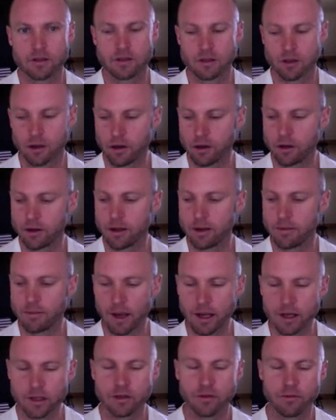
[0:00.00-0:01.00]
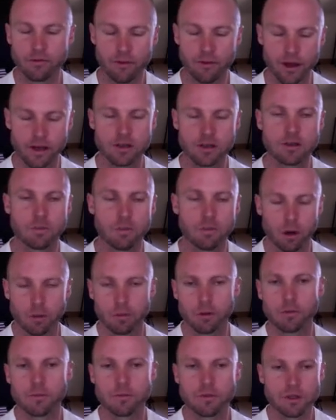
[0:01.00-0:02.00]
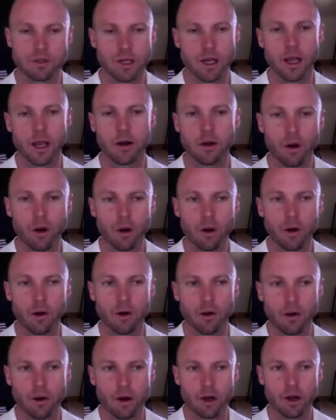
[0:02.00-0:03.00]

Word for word: So it makes you face the problems head on